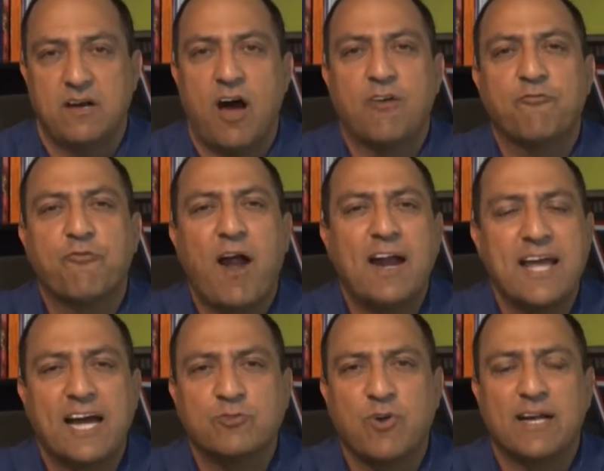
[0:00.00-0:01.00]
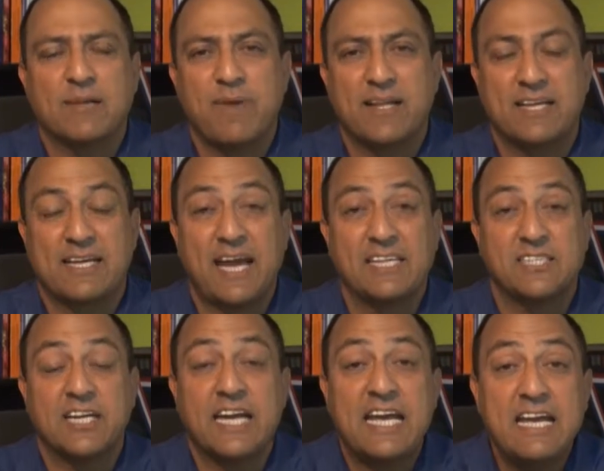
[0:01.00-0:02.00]
On Friday, I tried to make the case
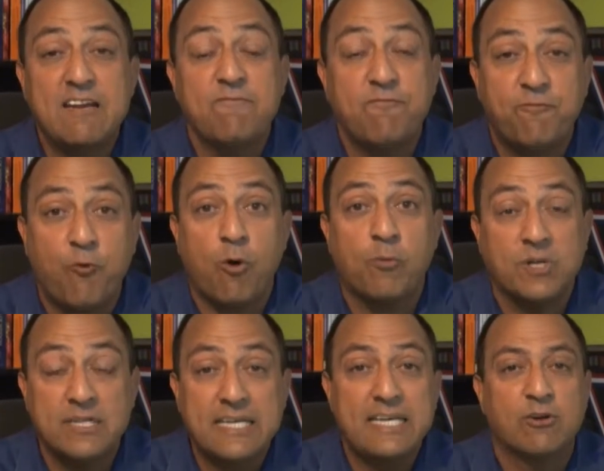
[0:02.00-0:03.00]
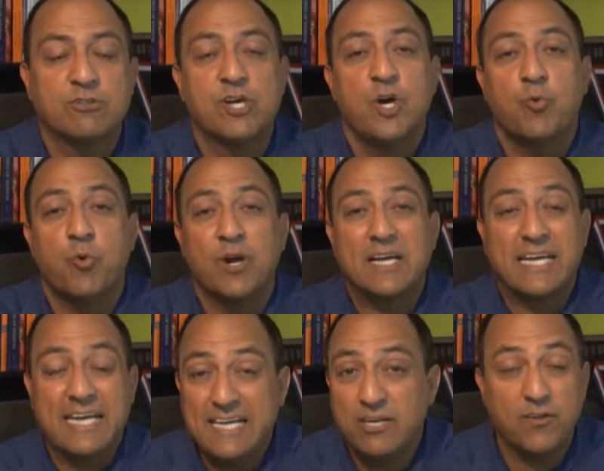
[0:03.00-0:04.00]
that informal leaders were a
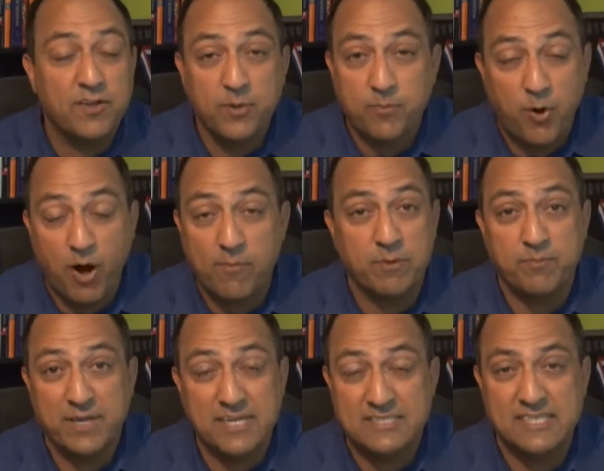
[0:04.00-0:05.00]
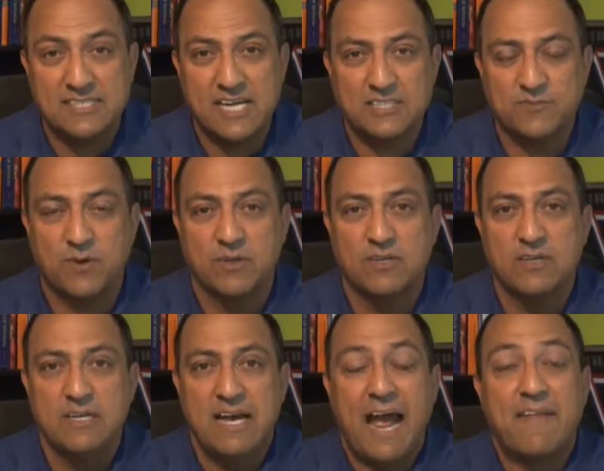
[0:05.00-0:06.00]
key to the department being successful,
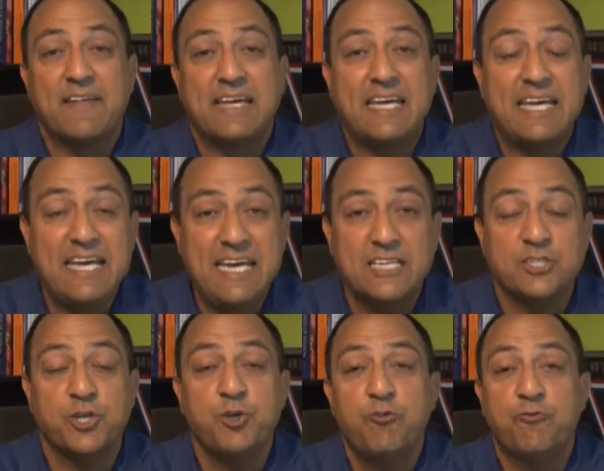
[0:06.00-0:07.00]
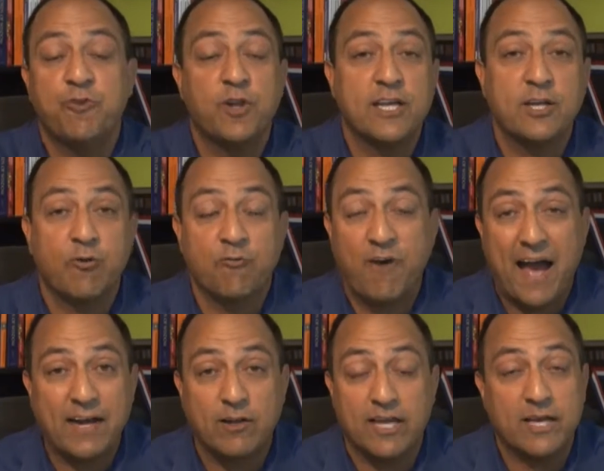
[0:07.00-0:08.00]
and the key to you filling your
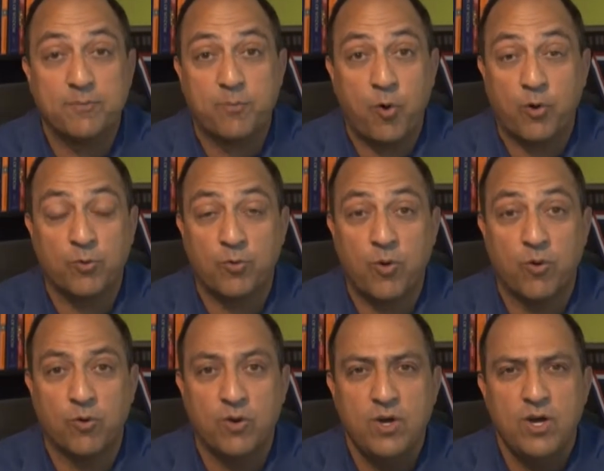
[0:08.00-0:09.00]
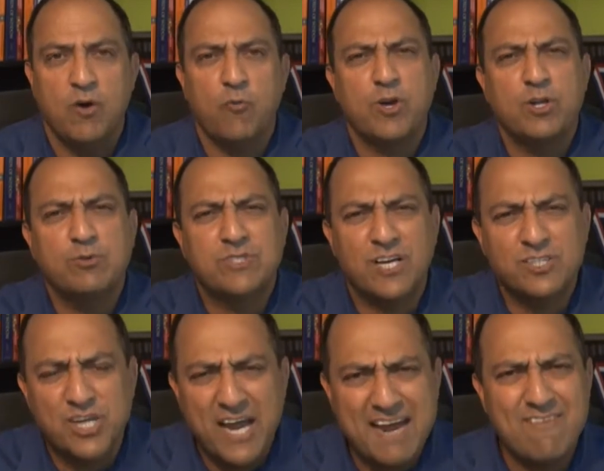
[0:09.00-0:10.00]
vital and important role, where you
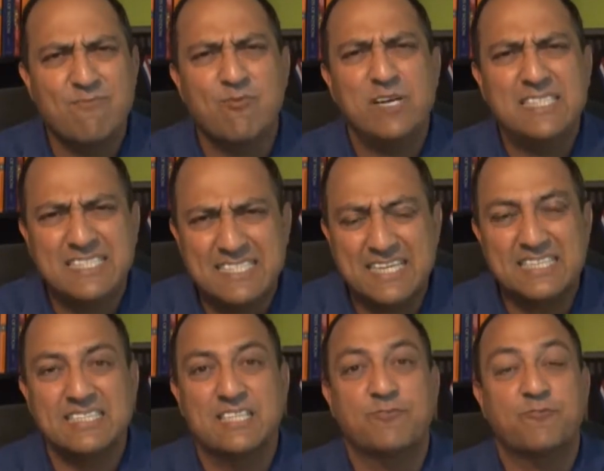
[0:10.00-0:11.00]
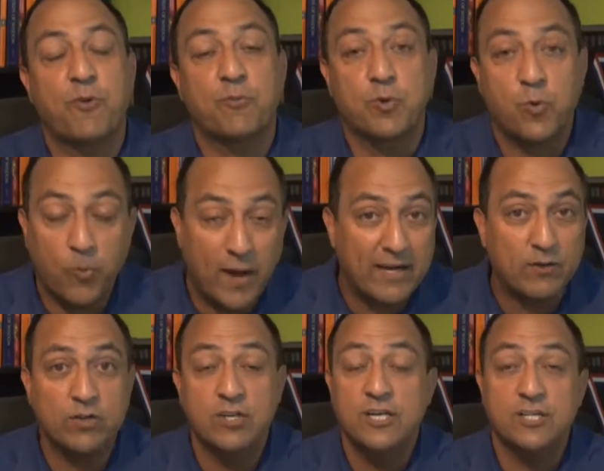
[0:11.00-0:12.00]
touch every citizen from
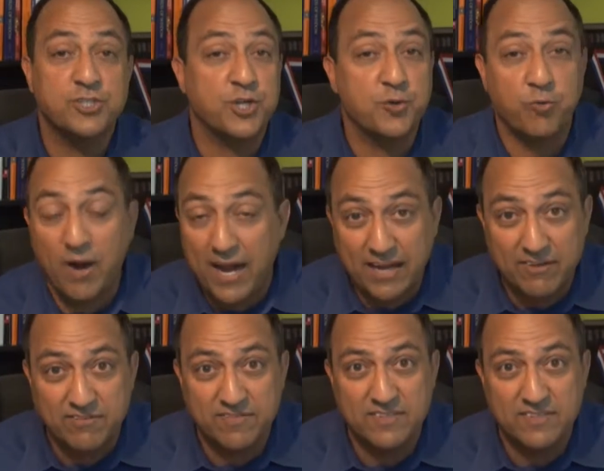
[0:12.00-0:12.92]
cradle to grave.